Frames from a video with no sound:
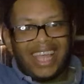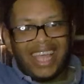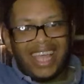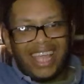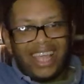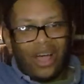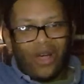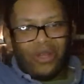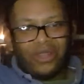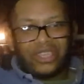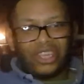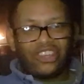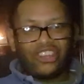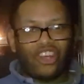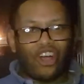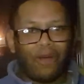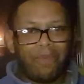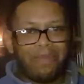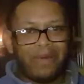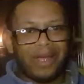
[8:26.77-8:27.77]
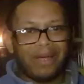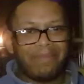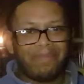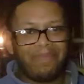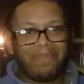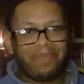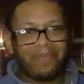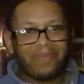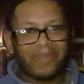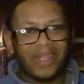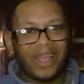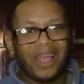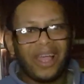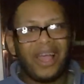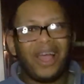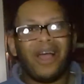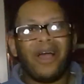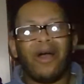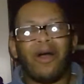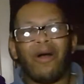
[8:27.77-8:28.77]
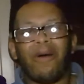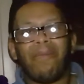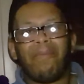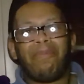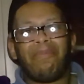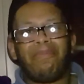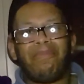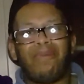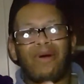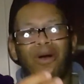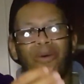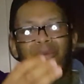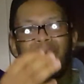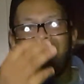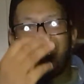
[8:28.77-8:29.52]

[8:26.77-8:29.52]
He goes to chop him, but